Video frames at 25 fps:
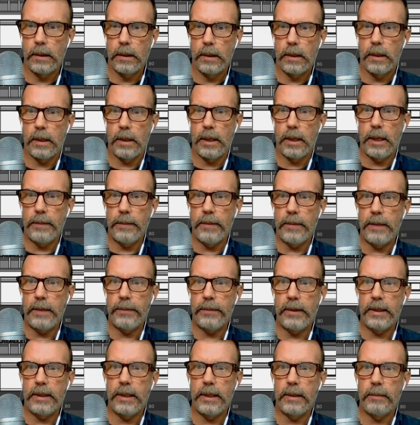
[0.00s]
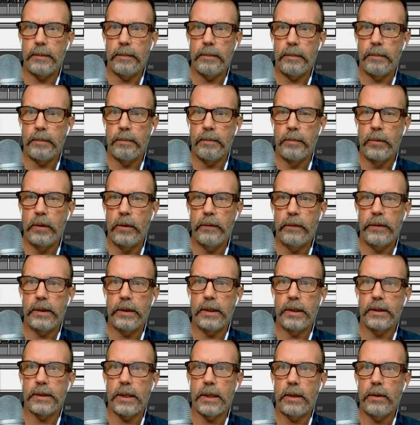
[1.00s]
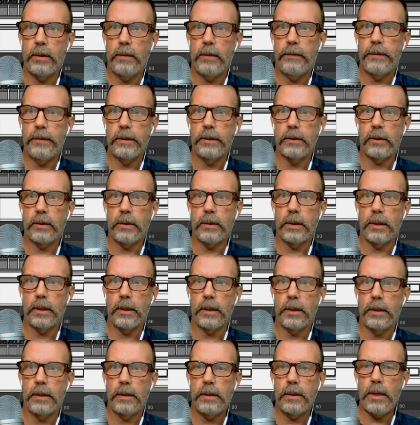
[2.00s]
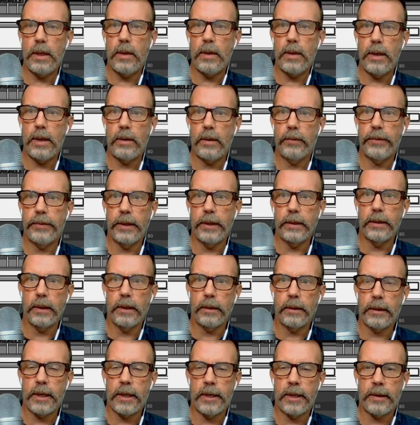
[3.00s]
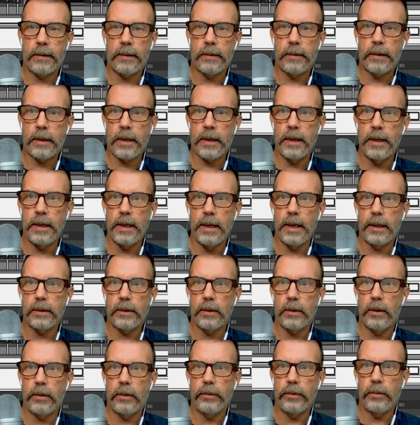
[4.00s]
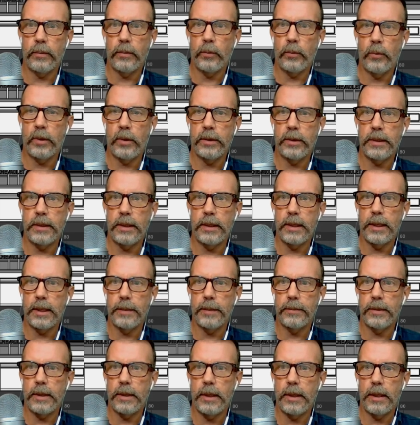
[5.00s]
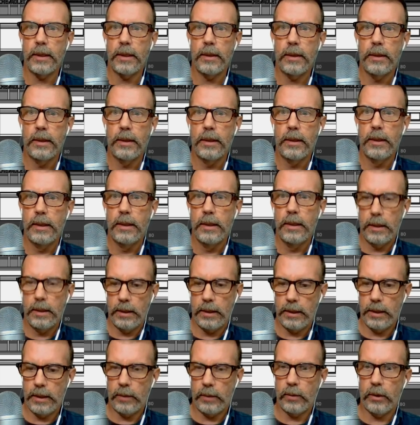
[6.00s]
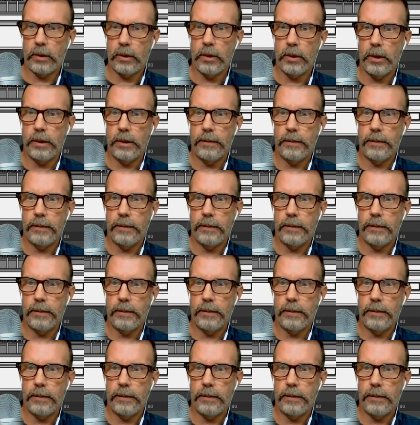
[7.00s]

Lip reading: I might begin moving these. I don't know if these are going to... No, I don't think they'll connect all once they get up there. I think we're good.